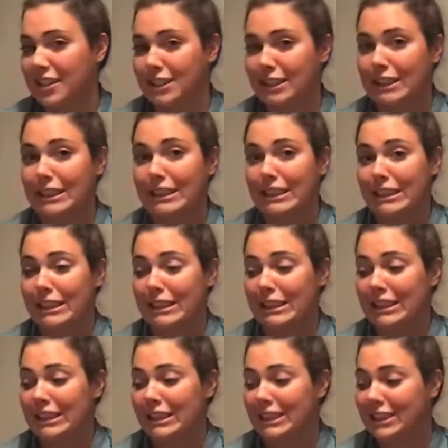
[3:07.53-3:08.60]

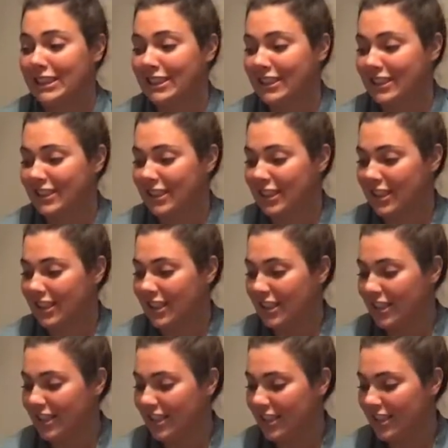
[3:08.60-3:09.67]

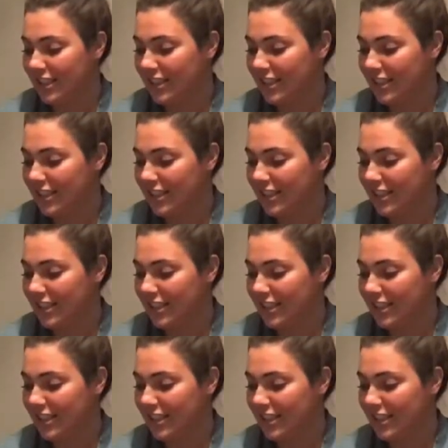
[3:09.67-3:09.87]
No words are spoken by the person on screen.